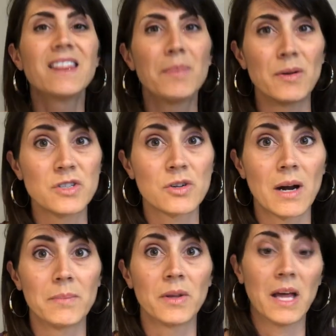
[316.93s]
the bones
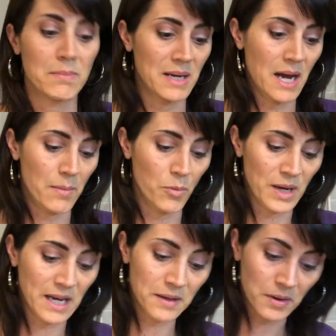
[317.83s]
crumble and become
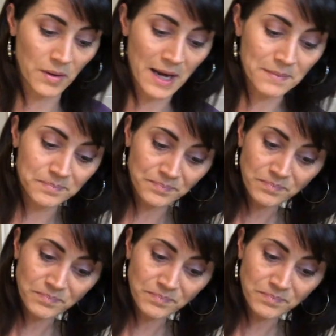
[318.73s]
weak, okay?